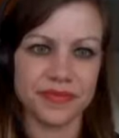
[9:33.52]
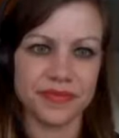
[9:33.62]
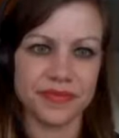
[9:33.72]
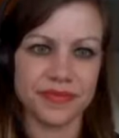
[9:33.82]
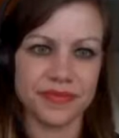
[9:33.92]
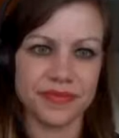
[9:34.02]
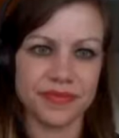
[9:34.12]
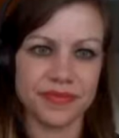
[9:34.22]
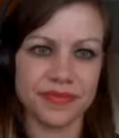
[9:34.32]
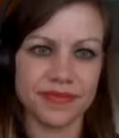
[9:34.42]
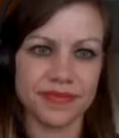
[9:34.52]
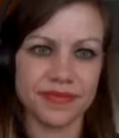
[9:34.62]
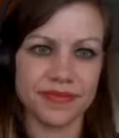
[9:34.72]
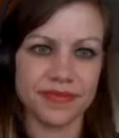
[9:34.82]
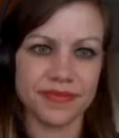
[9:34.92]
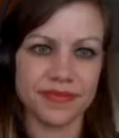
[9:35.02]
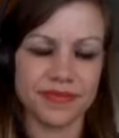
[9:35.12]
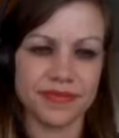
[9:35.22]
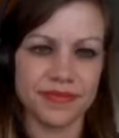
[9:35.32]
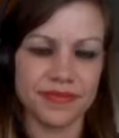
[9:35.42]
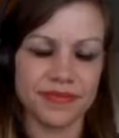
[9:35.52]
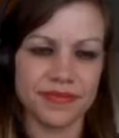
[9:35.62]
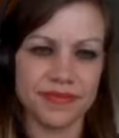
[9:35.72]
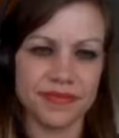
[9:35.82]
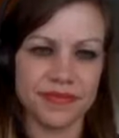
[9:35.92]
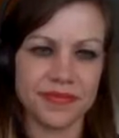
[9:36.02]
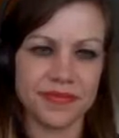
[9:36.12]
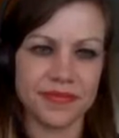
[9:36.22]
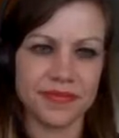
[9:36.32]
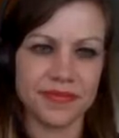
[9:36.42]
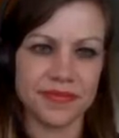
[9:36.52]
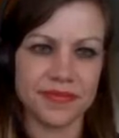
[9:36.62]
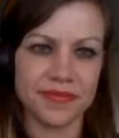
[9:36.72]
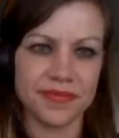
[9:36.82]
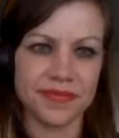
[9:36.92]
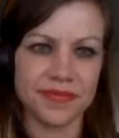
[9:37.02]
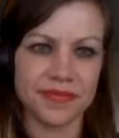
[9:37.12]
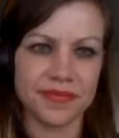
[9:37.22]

(silent)